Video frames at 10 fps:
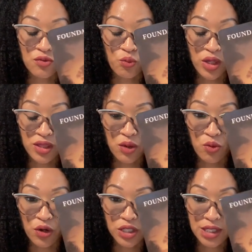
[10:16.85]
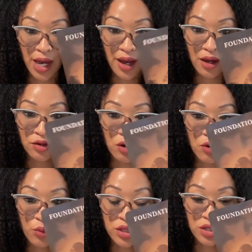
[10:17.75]
when they were a child or
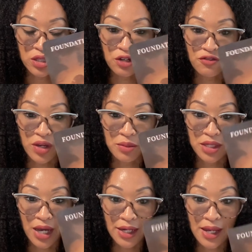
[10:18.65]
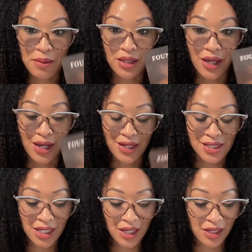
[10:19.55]
within their family dynamic, like I
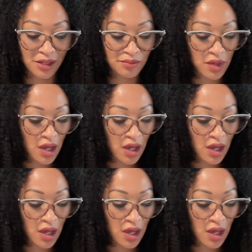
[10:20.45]
said.